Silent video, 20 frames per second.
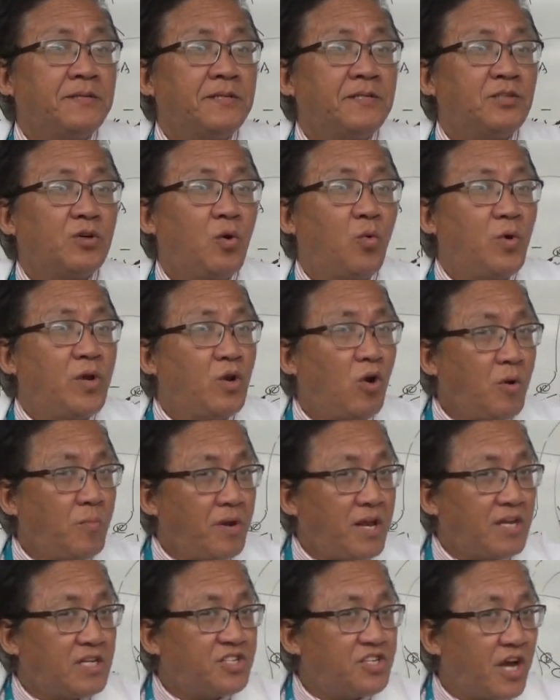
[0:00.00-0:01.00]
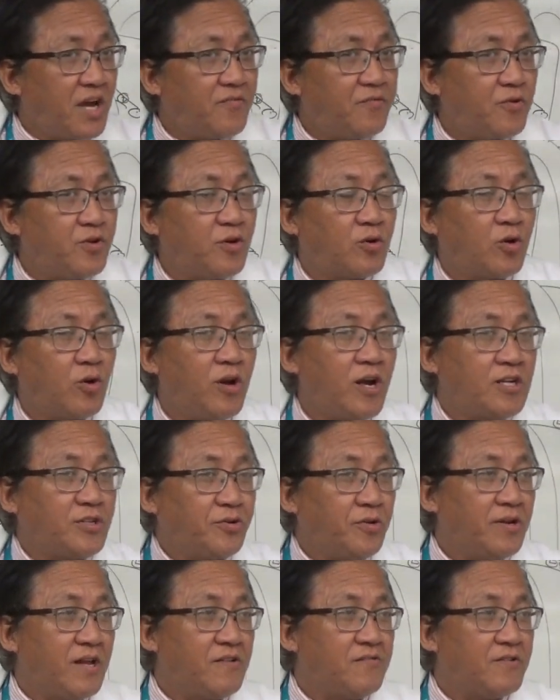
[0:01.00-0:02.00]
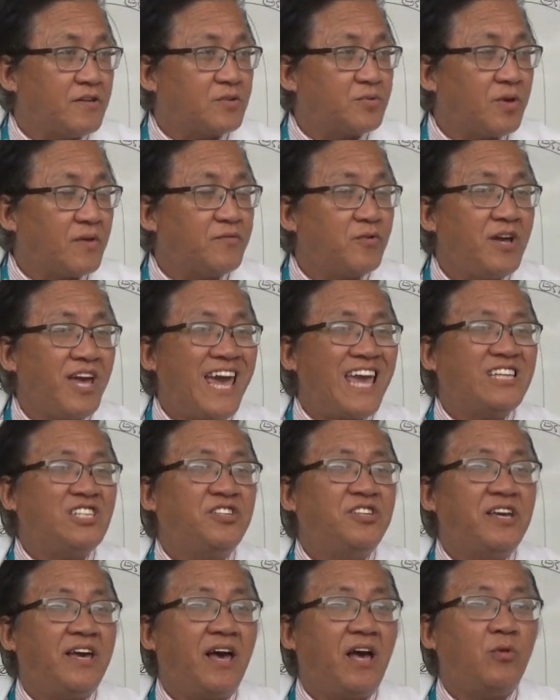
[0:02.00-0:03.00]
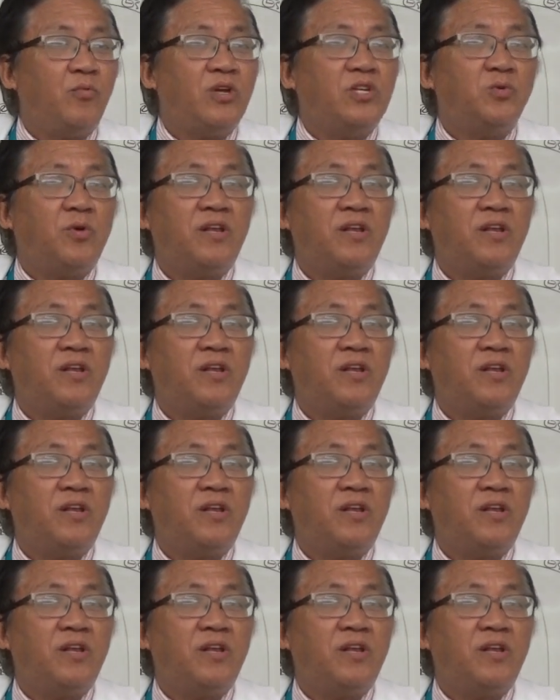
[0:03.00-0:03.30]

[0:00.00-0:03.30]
So we normally check for your cholesterol levels. We have the HDL. Which